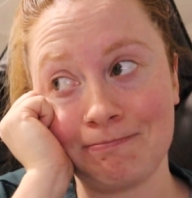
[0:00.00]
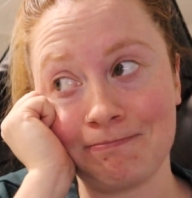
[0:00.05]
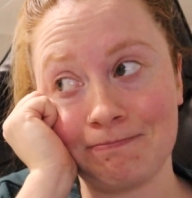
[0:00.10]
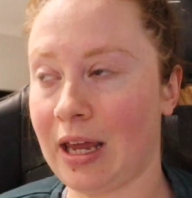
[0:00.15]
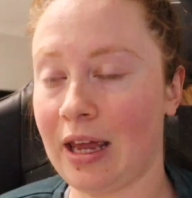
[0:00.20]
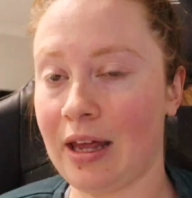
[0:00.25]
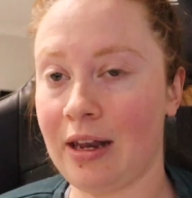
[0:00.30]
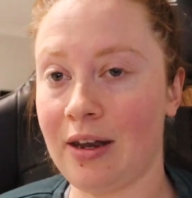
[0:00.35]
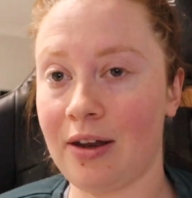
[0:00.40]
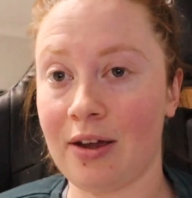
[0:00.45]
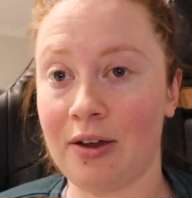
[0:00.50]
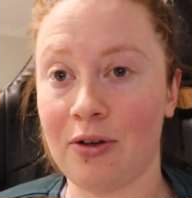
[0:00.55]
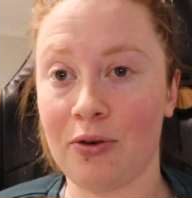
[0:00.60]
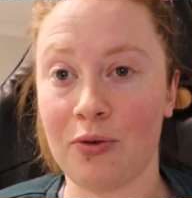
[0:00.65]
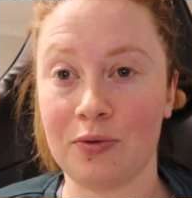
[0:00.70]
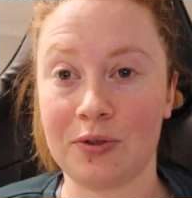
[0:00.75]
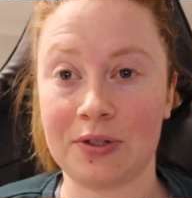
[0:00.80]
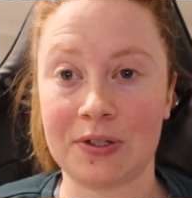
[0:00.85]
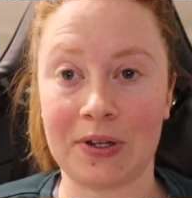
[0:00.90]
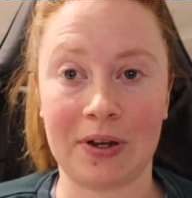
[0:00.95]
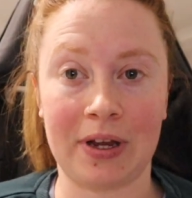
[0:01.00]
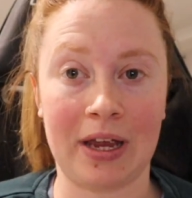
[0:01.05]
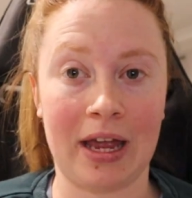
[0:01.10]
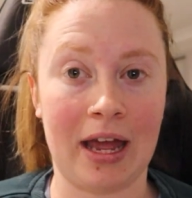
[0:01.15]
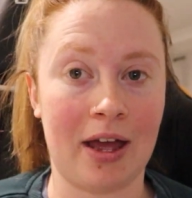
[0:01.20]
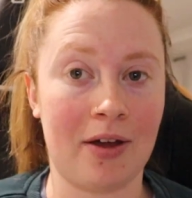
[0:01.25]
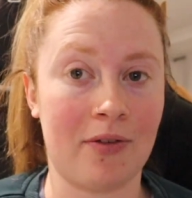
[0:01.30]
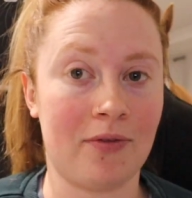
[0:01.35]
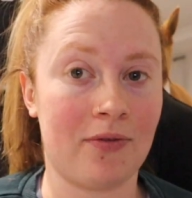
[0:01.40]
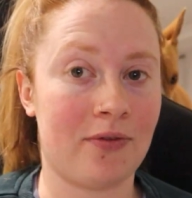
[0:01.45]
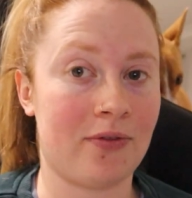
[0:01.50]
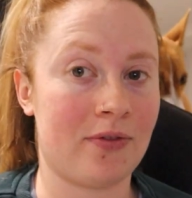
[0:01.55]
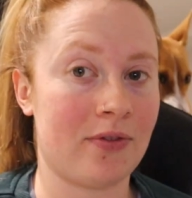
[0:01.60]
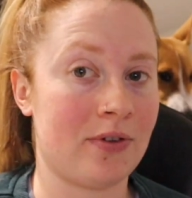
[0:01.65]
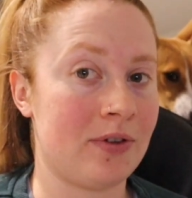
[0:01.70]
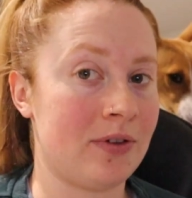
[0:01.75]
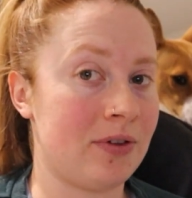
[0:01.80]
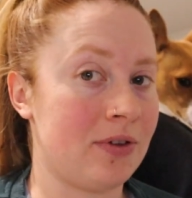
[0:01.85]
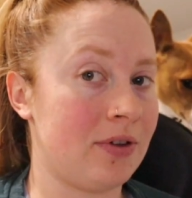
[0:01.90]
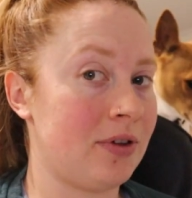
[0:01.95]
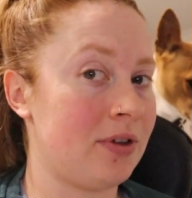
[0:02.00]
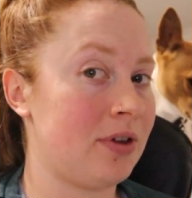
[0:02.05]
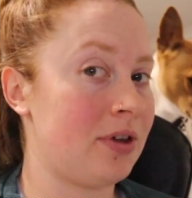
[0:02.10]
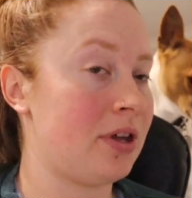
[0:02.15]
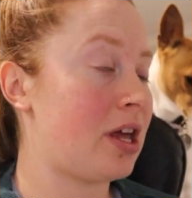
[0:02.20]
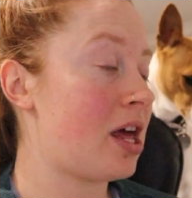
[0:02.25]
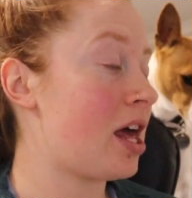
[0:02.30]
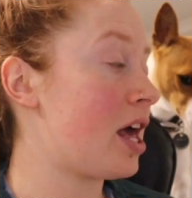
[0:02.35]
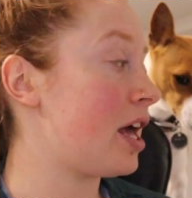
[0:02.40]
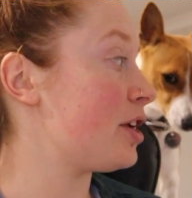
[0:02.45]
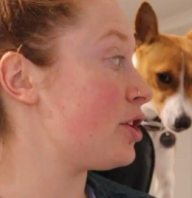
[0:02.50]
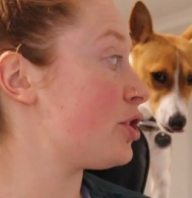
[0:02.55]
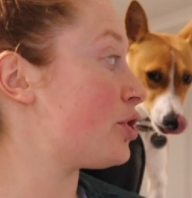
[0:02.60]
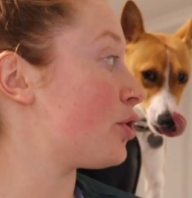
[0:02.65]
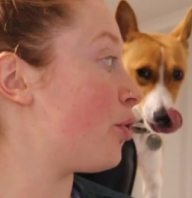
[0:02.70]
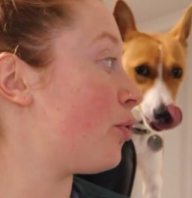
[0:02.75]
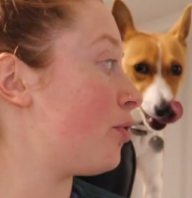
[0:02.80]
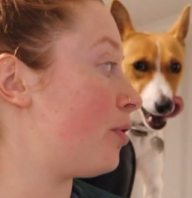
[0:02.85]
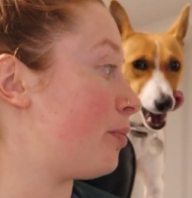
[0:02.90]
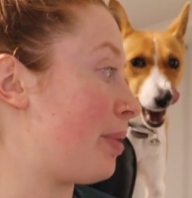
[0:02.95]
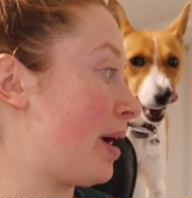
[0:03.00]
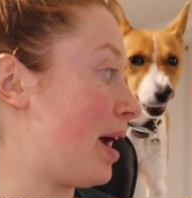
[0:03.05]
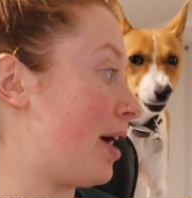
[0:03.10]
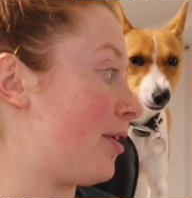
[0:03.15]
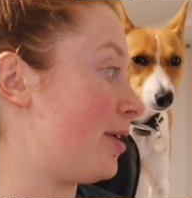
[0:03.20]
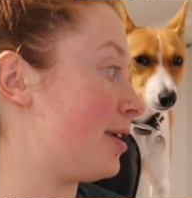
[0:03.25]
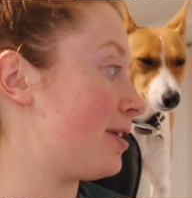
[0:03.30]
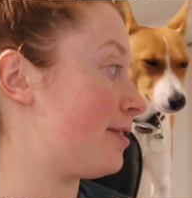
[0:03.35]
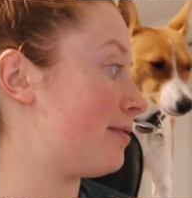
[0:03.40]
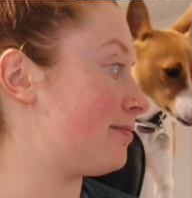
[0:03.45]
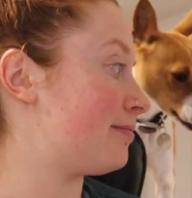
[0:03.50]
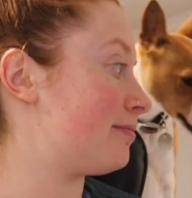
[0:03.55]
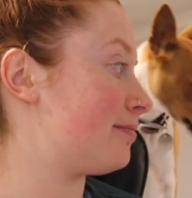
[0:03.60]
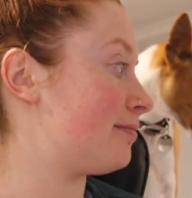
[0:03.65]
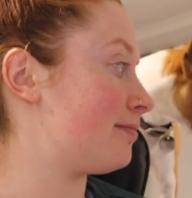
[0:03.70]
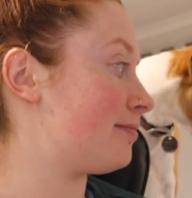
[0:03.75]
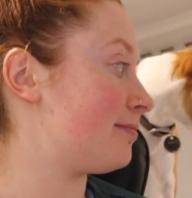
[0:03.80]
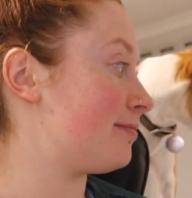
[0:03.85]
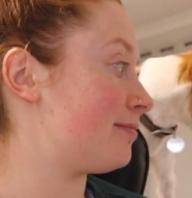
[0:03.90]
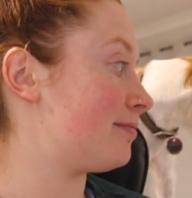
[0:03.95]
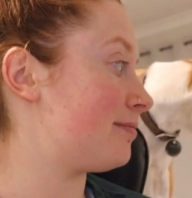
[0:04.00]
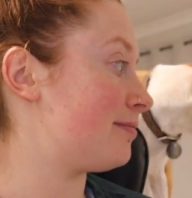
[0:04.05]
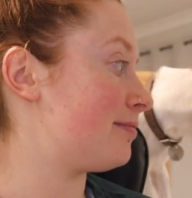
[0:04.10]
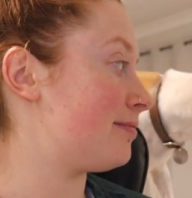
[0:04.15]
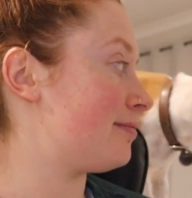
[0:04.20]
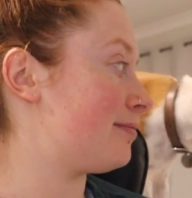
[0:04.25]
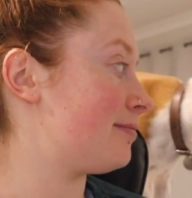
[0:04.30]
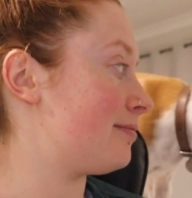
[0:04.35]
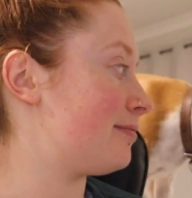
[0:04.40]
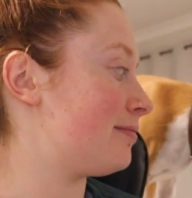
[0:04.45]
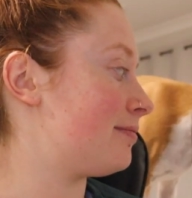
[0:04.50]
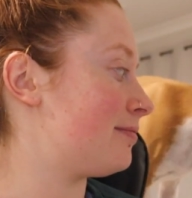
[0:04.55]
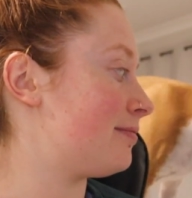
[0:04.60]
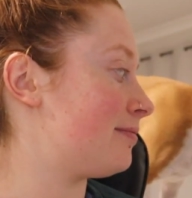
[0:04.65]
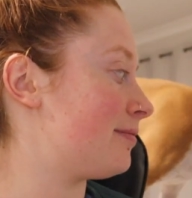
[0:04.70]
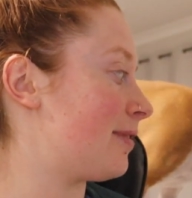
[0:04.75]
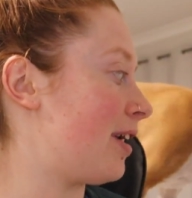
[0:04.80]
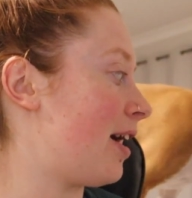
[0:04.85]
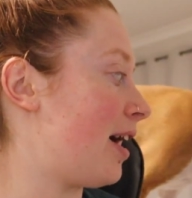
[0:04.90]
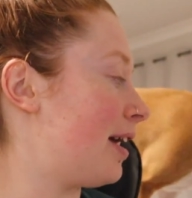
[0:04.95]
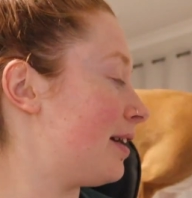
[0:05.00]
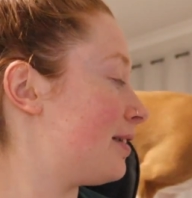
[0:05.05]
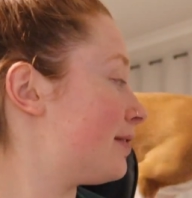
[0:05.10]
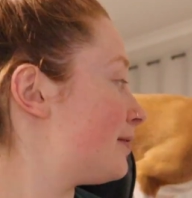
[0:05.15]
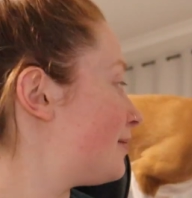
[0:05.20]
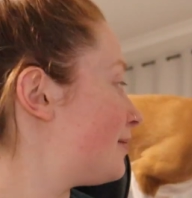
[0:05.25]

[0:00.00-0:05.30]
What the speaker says: And I also have a shoulder parrot. Hi,